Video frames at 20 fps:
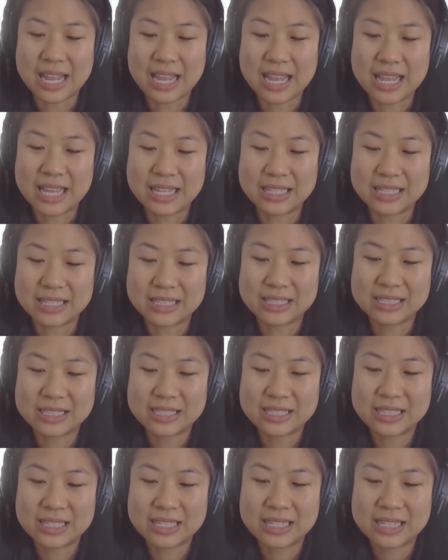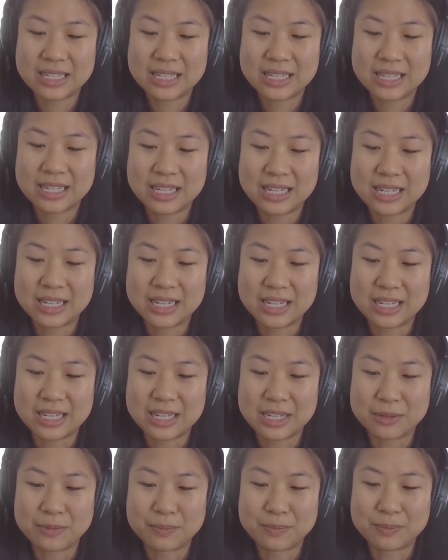And
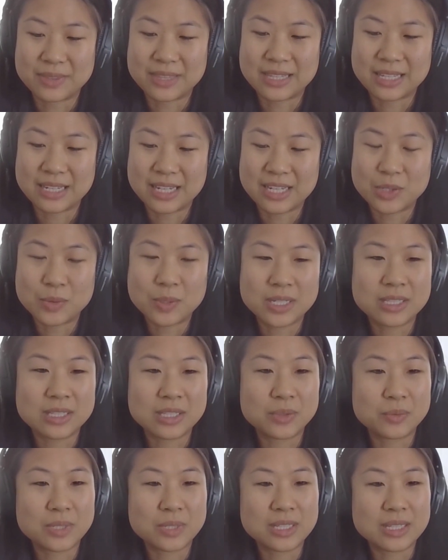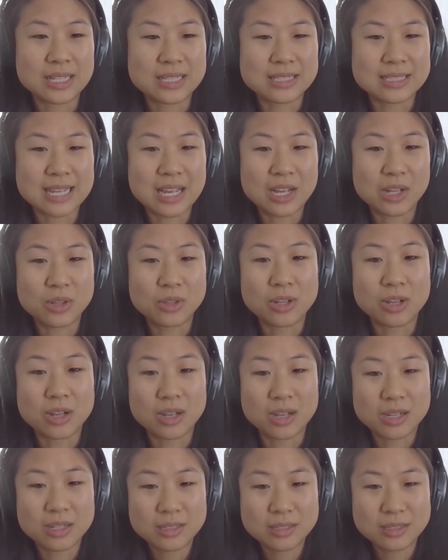then I quickly realized how
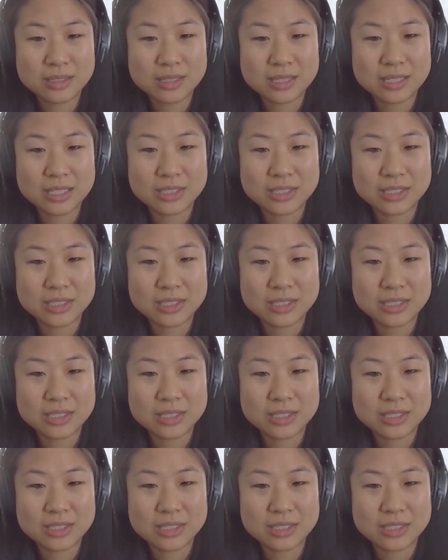long